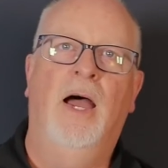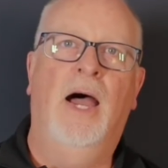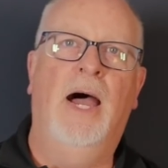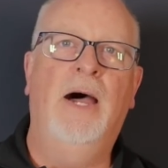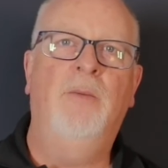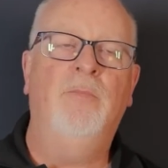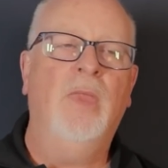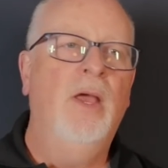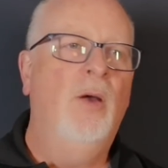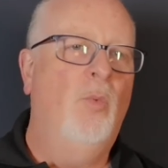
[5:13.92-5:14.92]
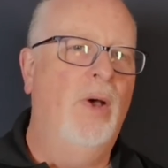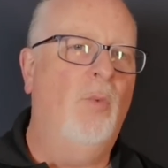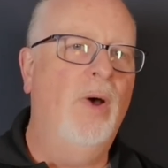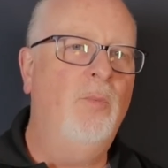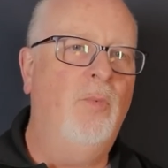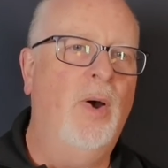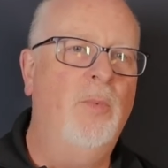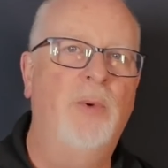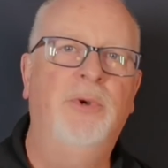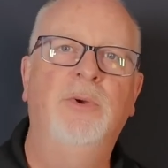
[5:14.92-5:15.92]
Uh, well, one, one
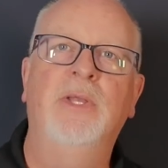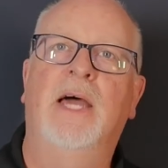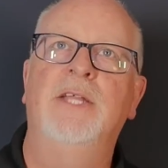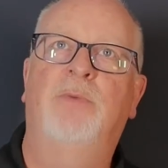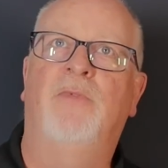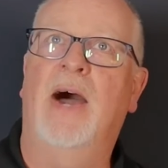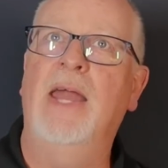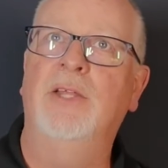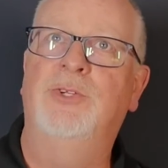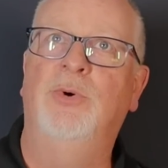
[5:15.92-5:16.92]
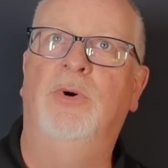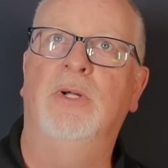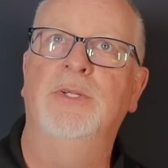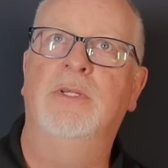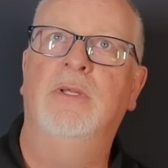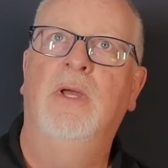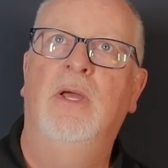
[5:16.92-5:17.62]
way we're doing that is providing tools.